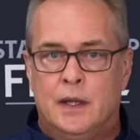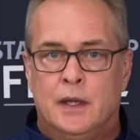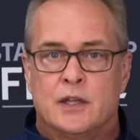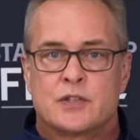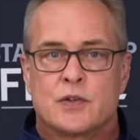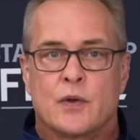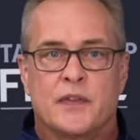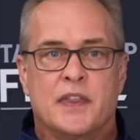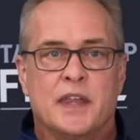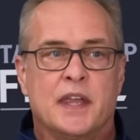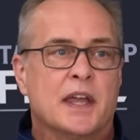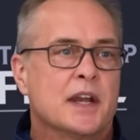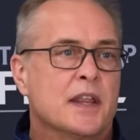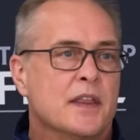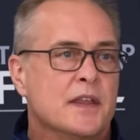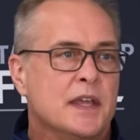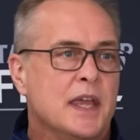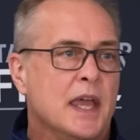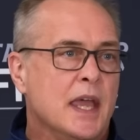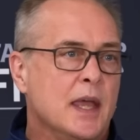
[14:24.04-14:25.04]
so at the end
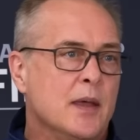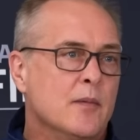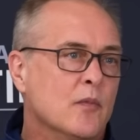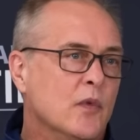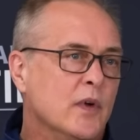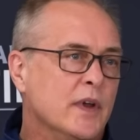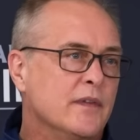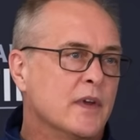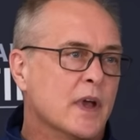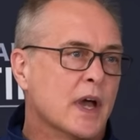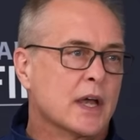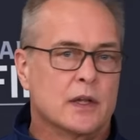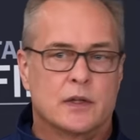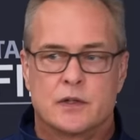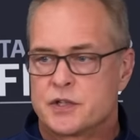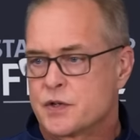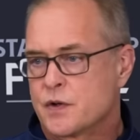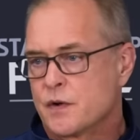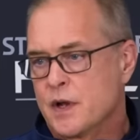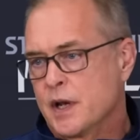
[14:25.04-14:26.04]
of the game, we've got
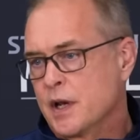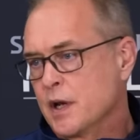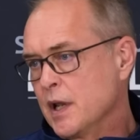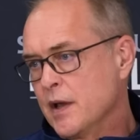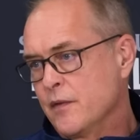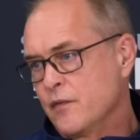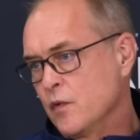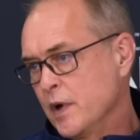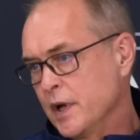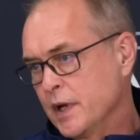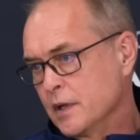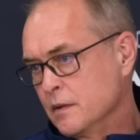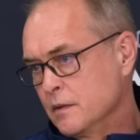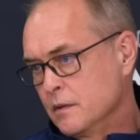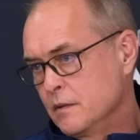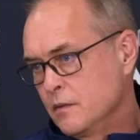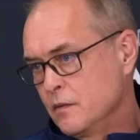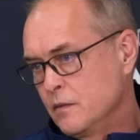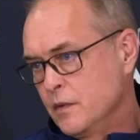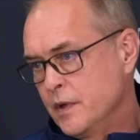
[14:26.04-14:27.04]
Luostarinen and left wing
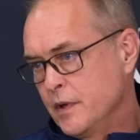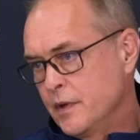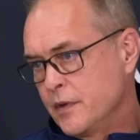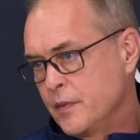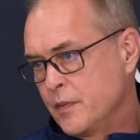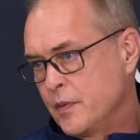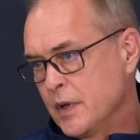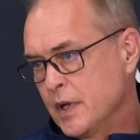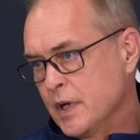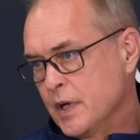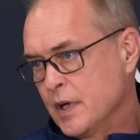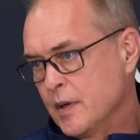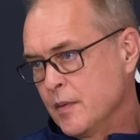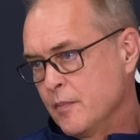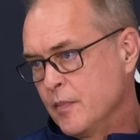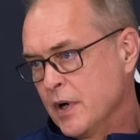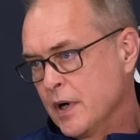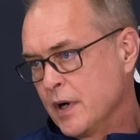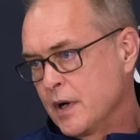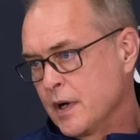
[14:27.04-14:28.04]
with uh,
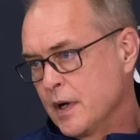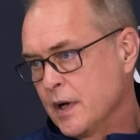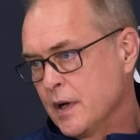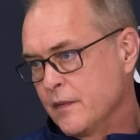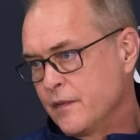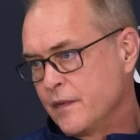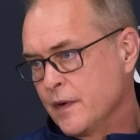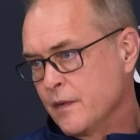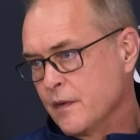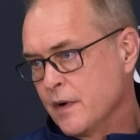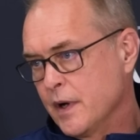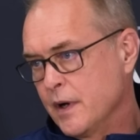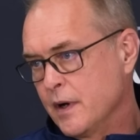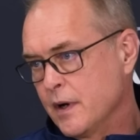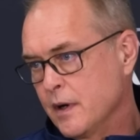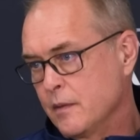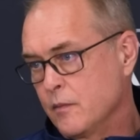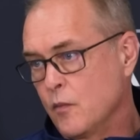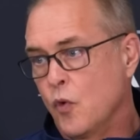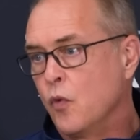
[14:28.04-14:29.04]
Barkov and
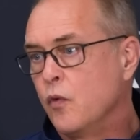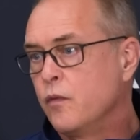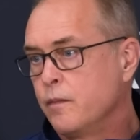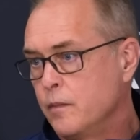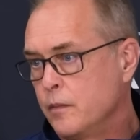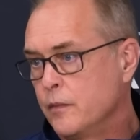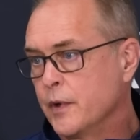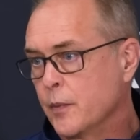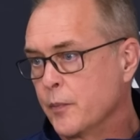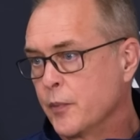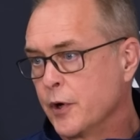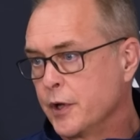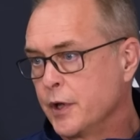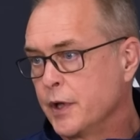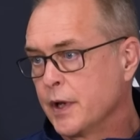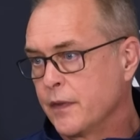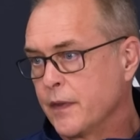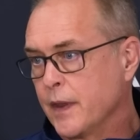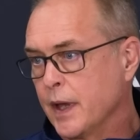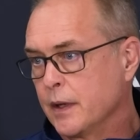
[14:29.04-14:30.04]
Reinhart. Oh, they're pretty
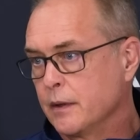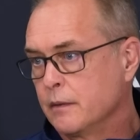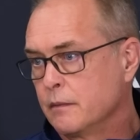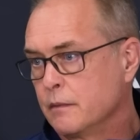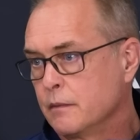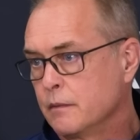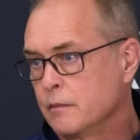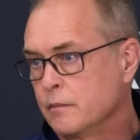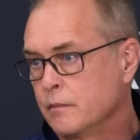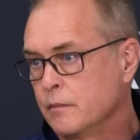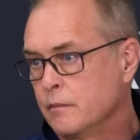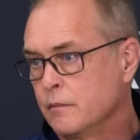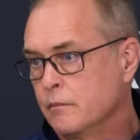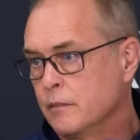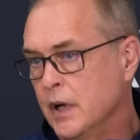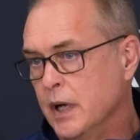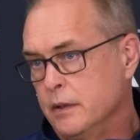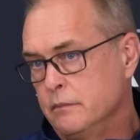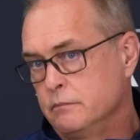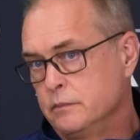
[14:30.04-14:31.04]
good at that
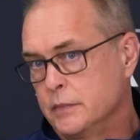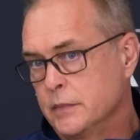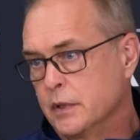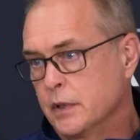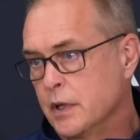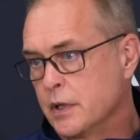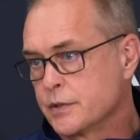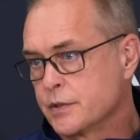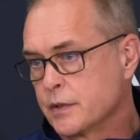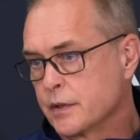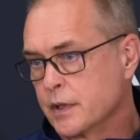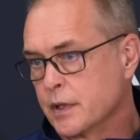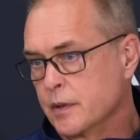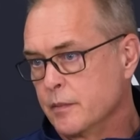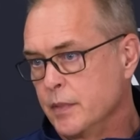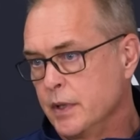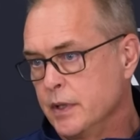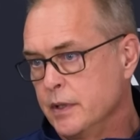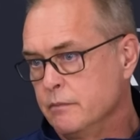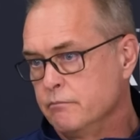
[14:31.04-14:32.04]
but they're also going to
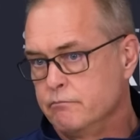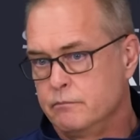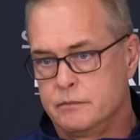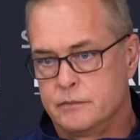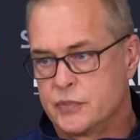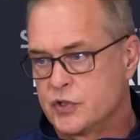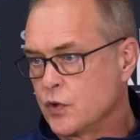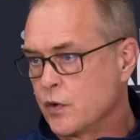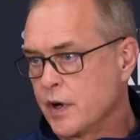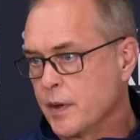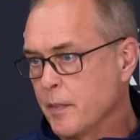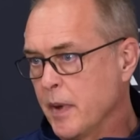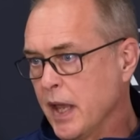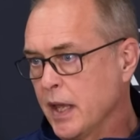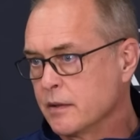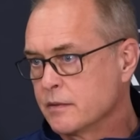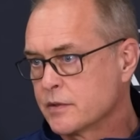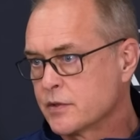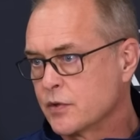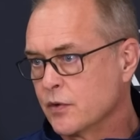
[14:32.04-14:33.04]
be short a
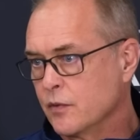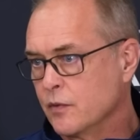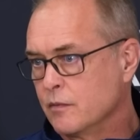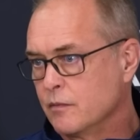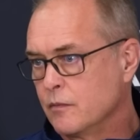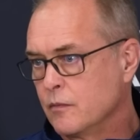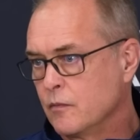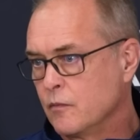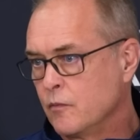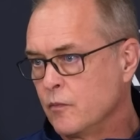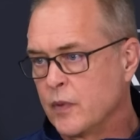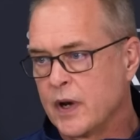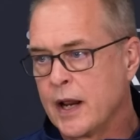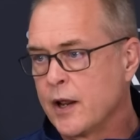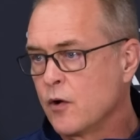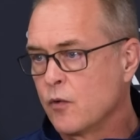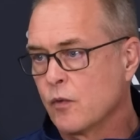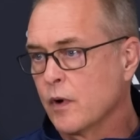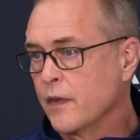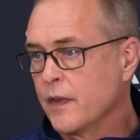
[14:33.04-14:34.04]
man. So, but
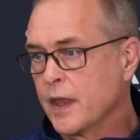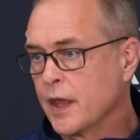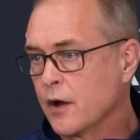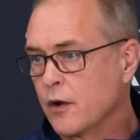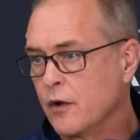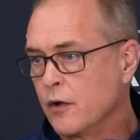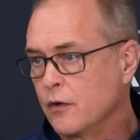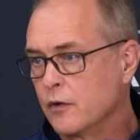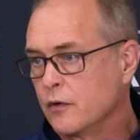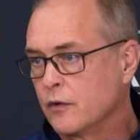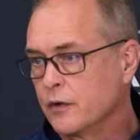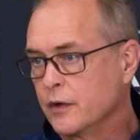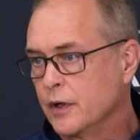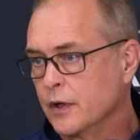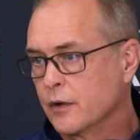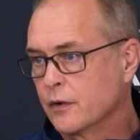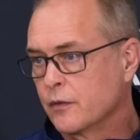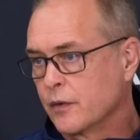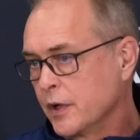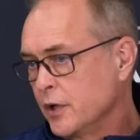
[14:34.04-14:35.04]
I don't run that all
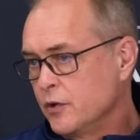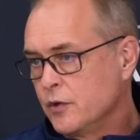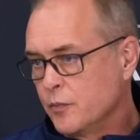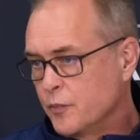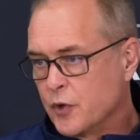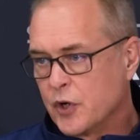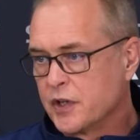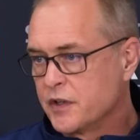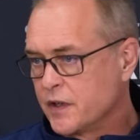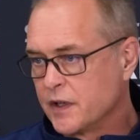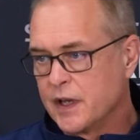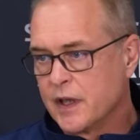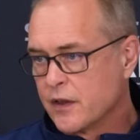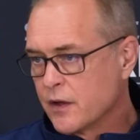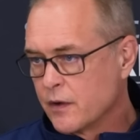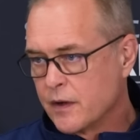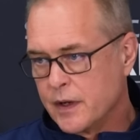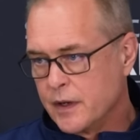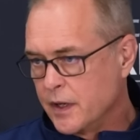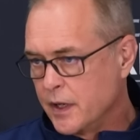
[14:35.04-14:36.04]
year. You put it
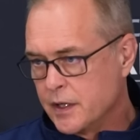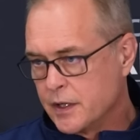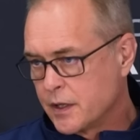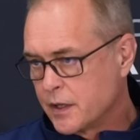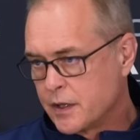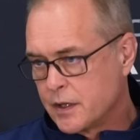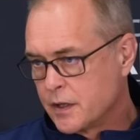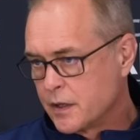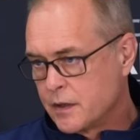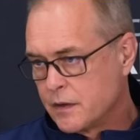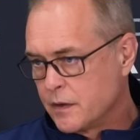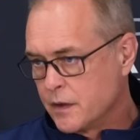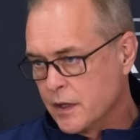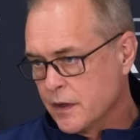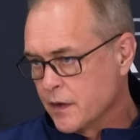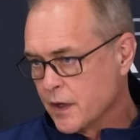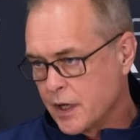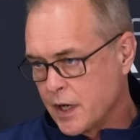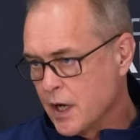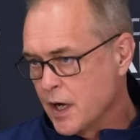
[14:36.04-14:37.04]
together in
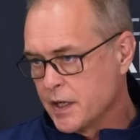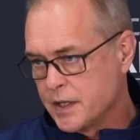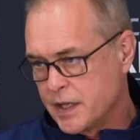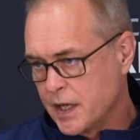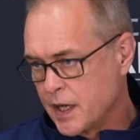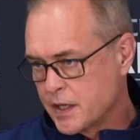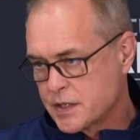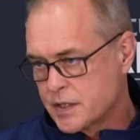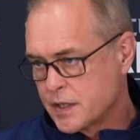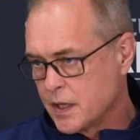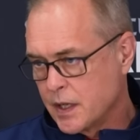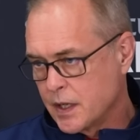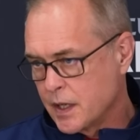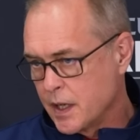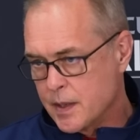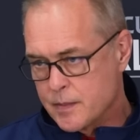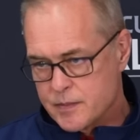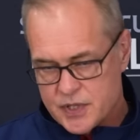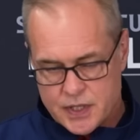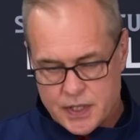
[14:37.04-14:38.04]
in the context that it
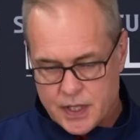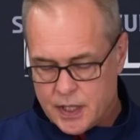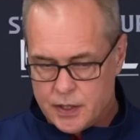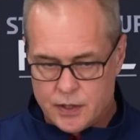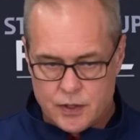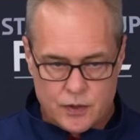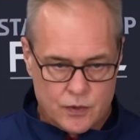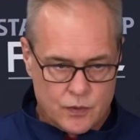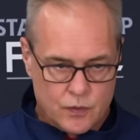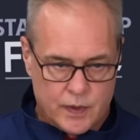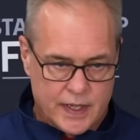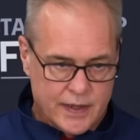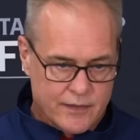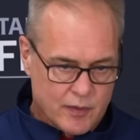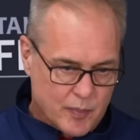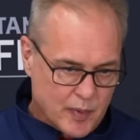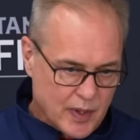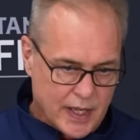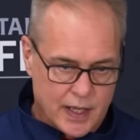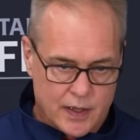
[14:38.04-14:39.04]
comes. They do. We have
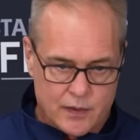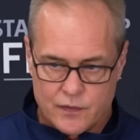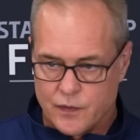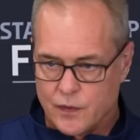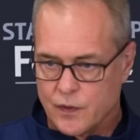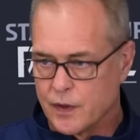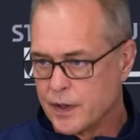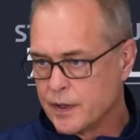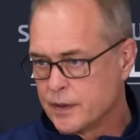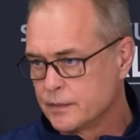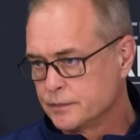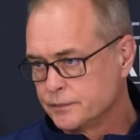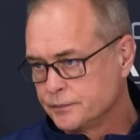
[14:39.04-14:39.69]
a plan for it.